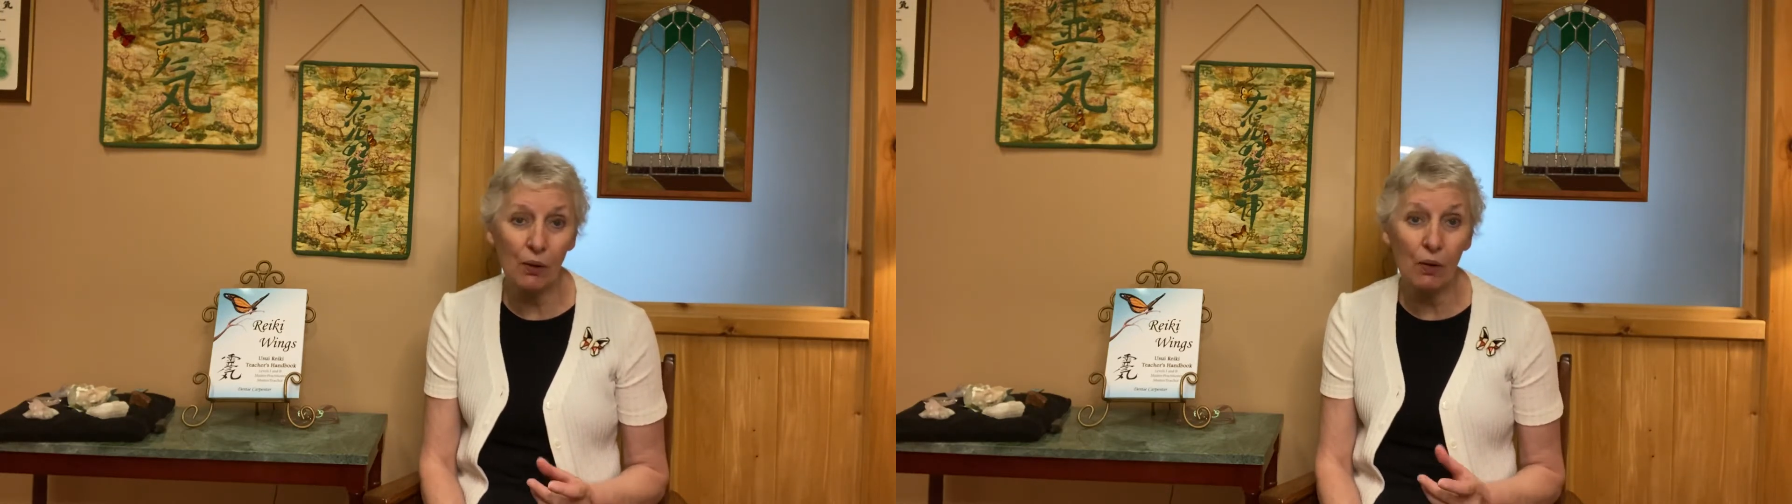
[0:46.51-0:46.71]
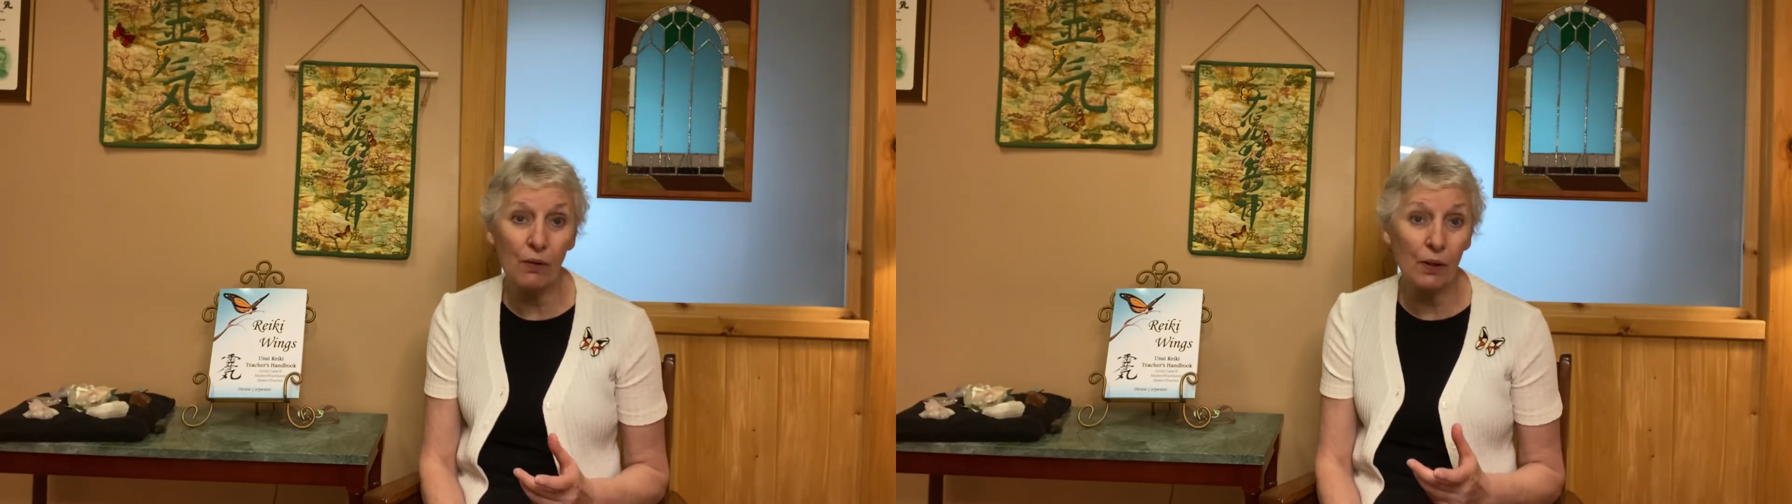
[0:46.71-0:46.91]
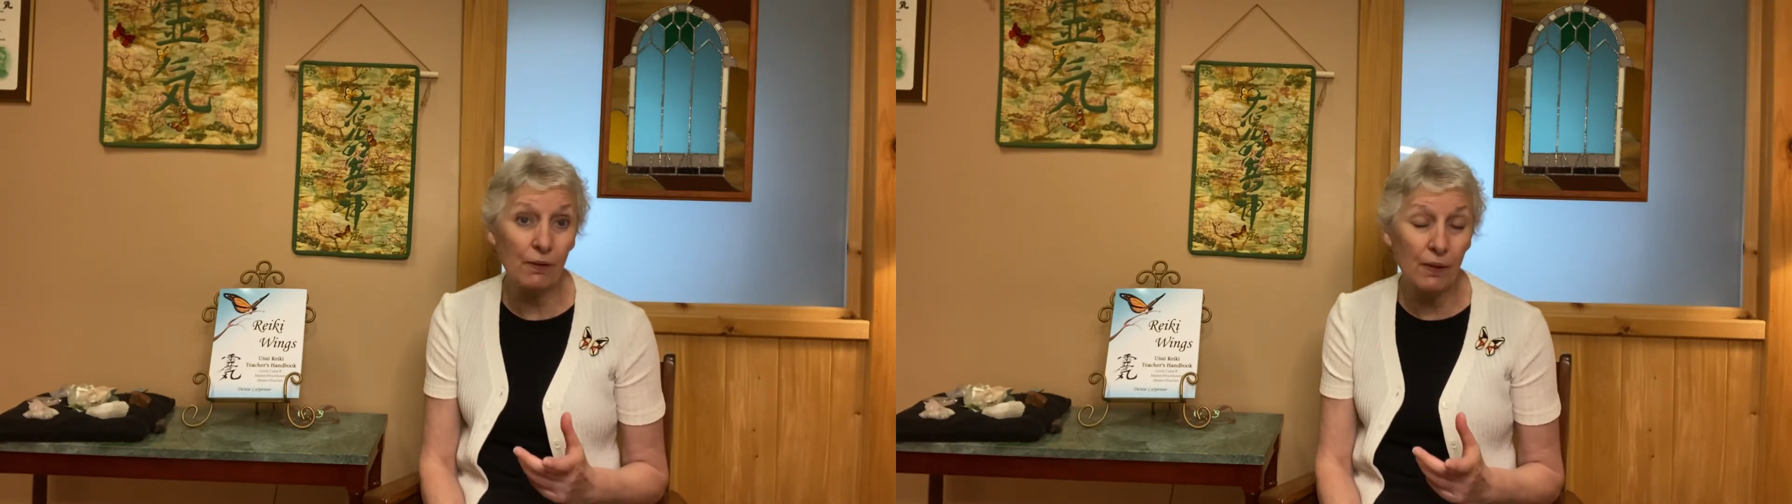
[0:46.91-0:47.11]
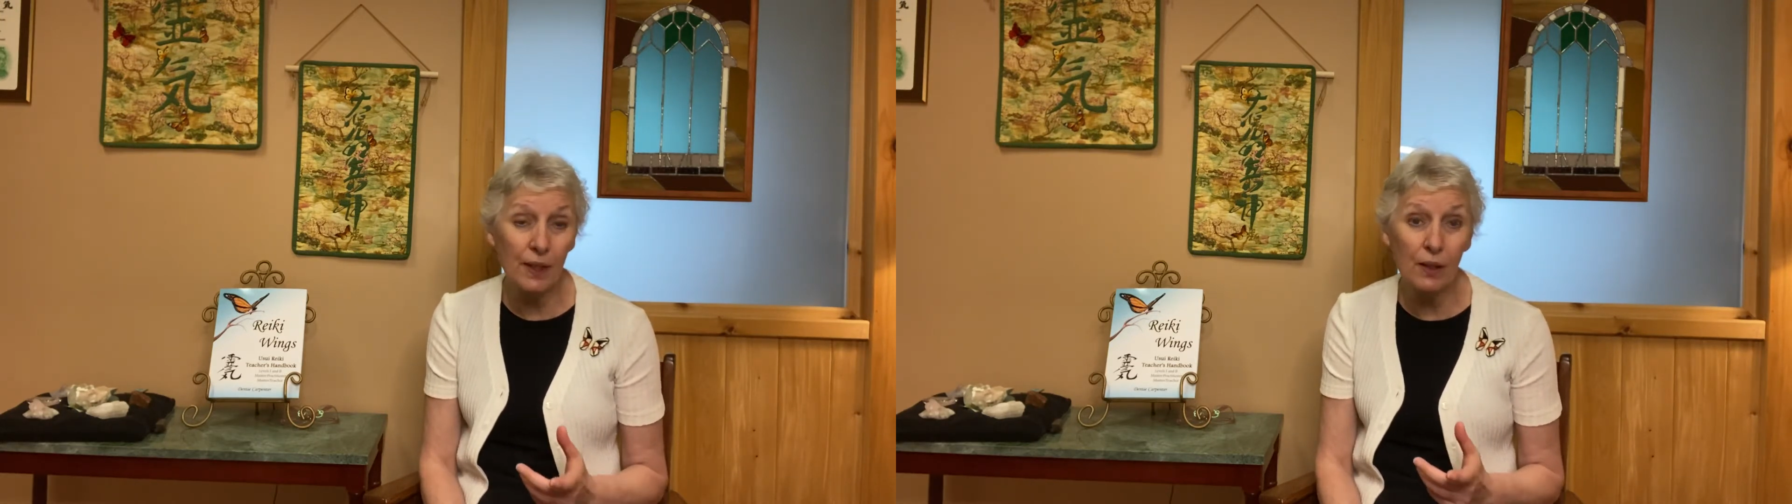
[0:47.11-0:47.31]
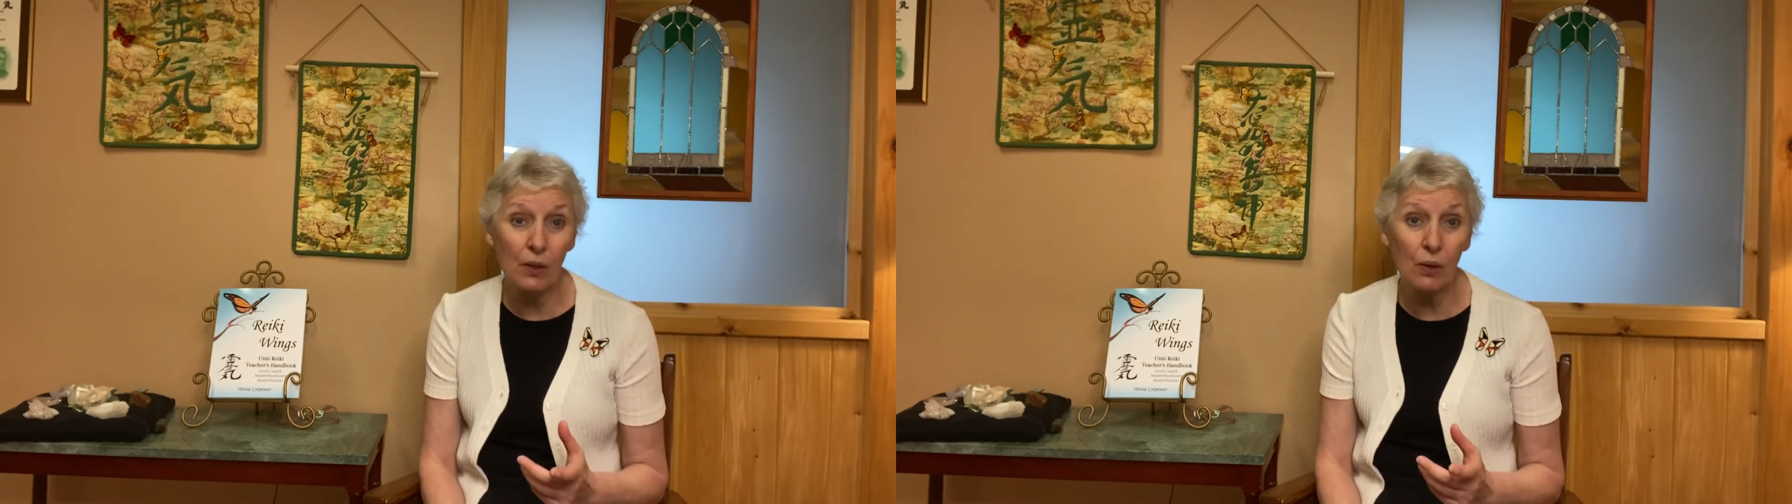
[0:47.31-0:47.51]
over
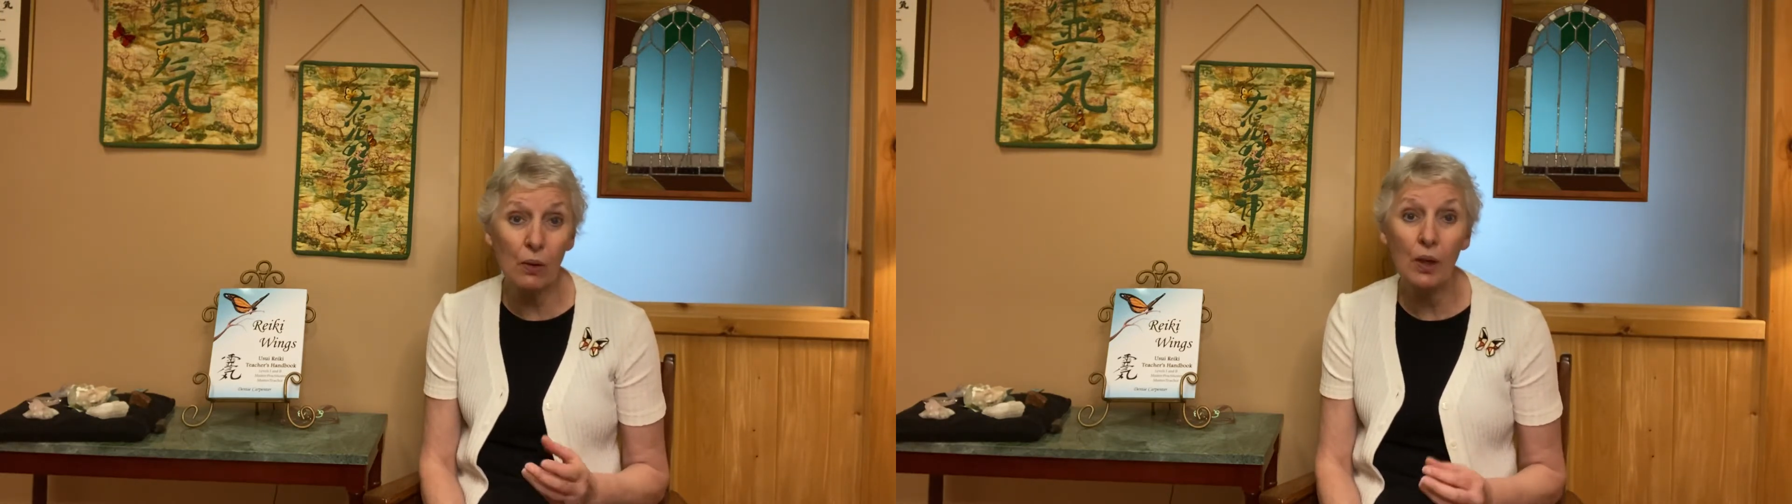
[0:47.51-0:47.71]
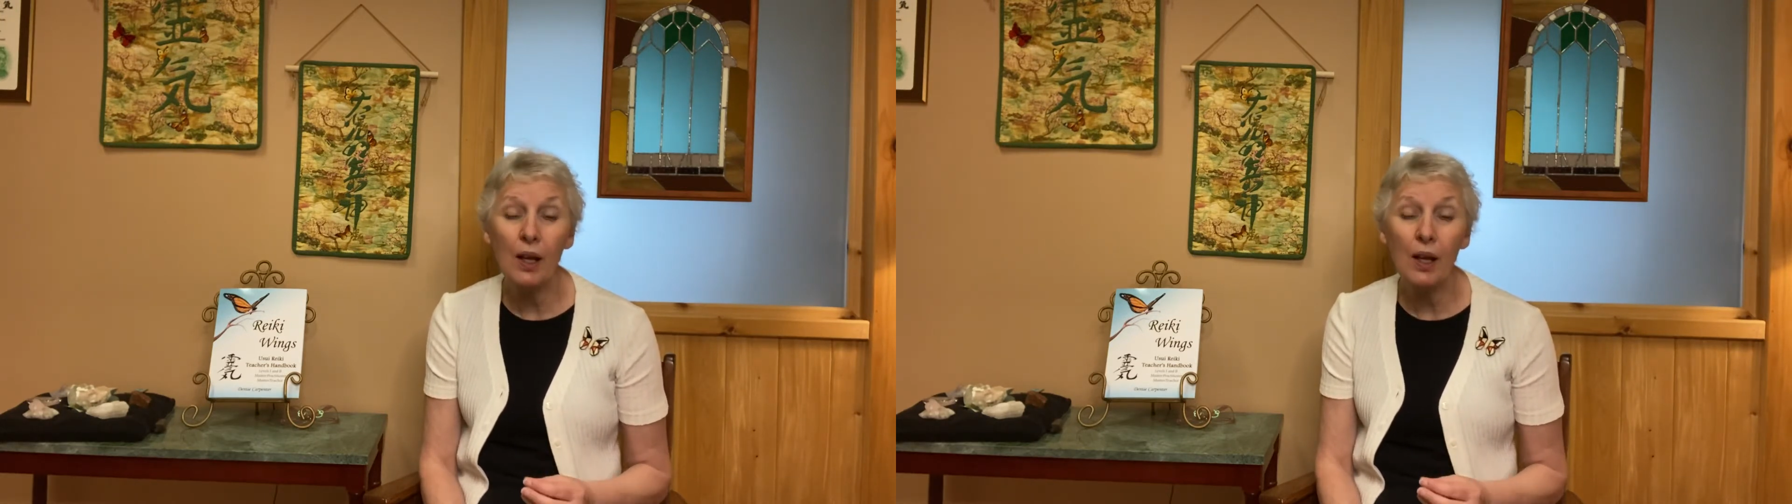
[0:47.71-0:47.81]
video,